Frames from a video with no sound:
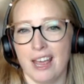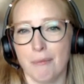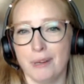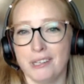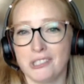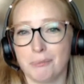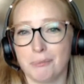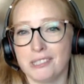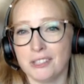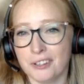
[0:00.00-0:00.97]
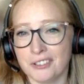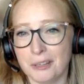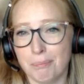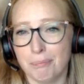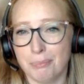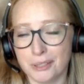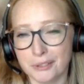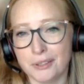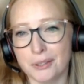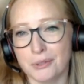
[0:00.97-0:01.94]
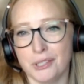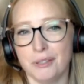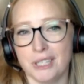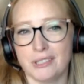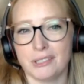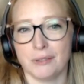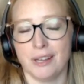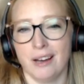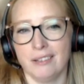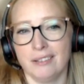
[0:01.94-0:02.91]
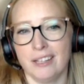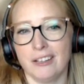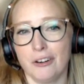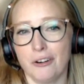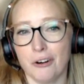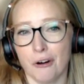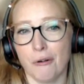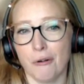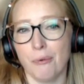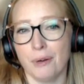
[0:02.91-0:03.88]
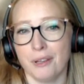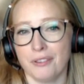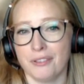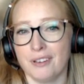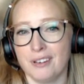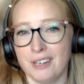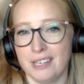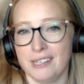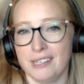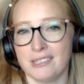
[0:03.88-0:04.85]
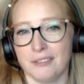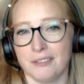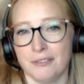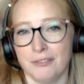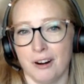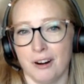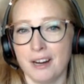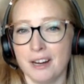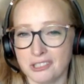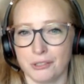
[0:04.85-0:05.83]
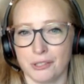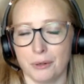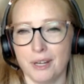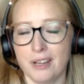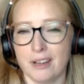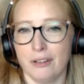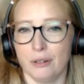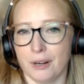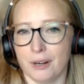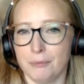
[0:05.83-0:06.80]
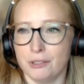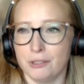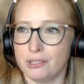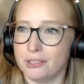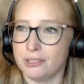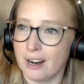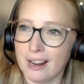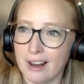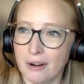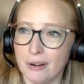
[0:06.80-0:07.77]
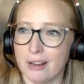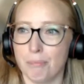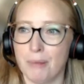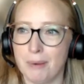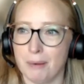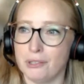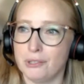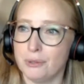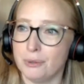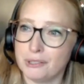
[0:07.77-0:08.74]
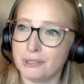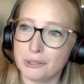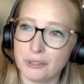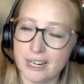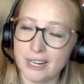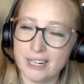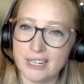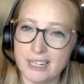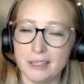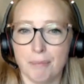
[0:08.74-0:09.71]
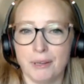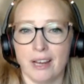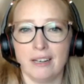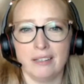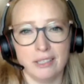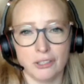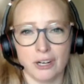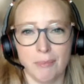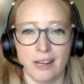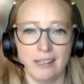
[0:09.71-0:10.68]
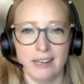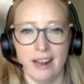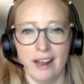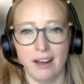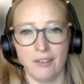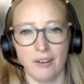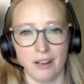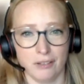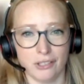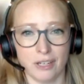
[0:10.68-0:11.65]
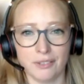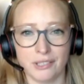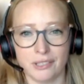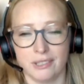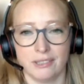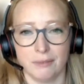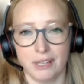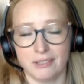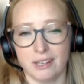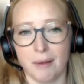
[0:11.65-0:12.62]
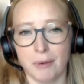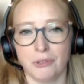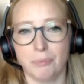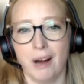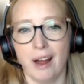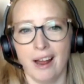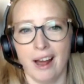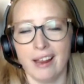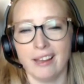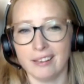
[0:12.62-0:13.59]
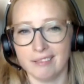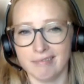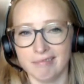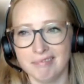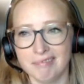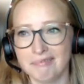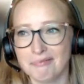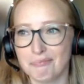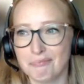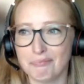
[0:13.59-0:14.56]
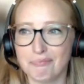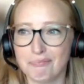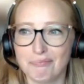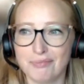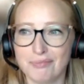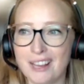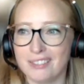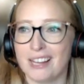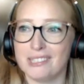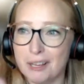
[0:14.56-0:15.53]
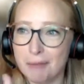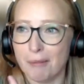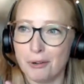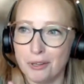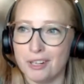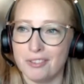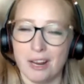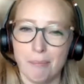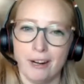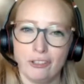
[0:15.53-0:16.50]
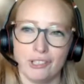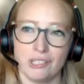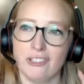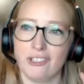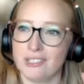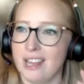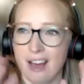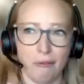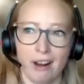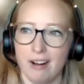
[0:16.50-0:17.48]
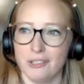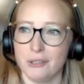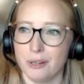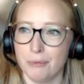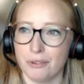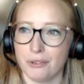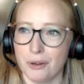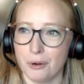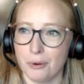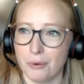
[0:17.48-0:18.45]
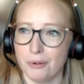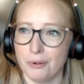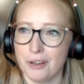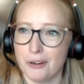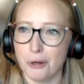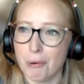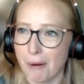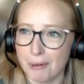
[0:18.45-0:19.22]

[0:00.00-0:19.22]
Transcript: And we specifically build those units so that they can grow with the needs of our customers. So, if I'm just starting out, maybe I'm just doing screening, but then I determine I need to add on services as time goes by, I can take that same mammo unit that I purchased and just add right onto it with no problem.